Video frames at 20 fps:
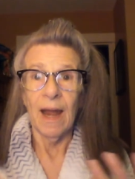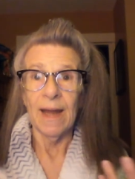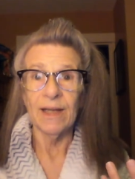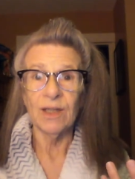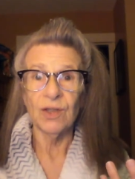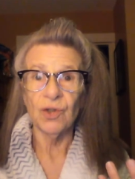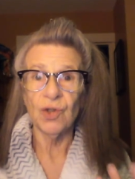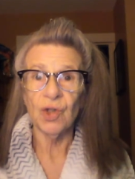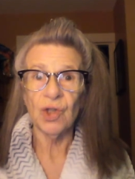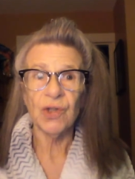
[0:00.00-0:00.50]

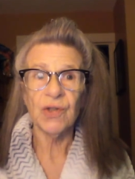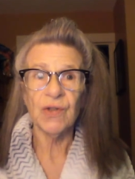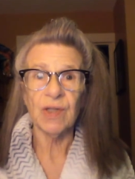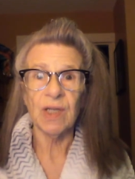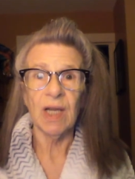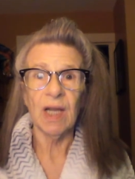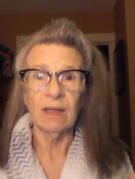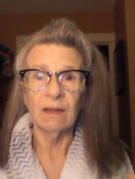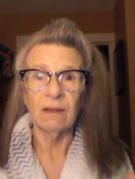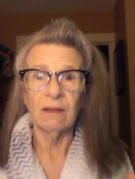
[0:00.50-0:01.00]
and
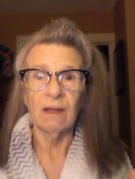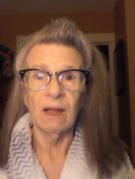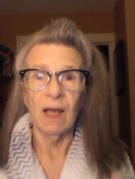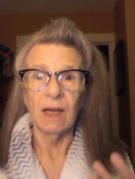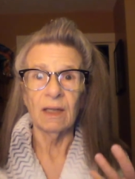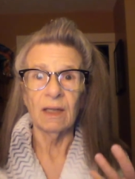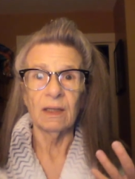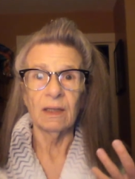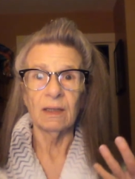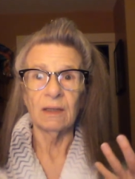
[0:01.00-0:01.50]
just get
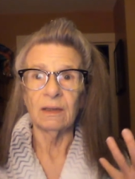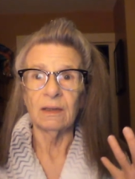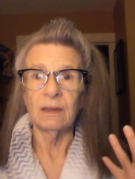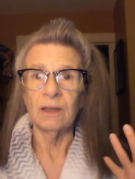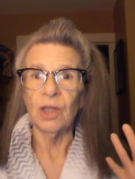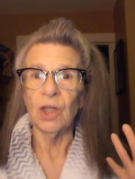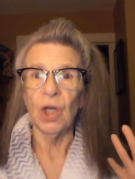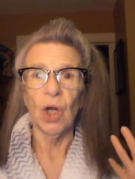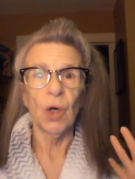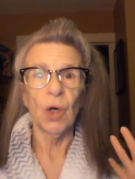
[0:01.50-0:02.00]
that,
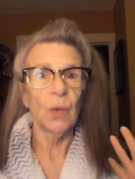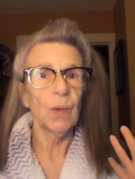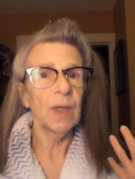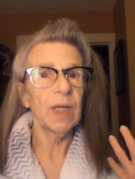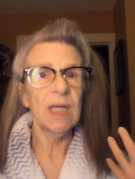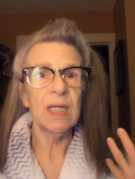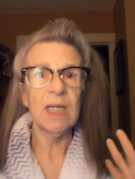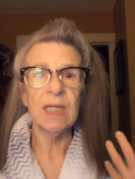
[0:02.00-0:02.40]
you know,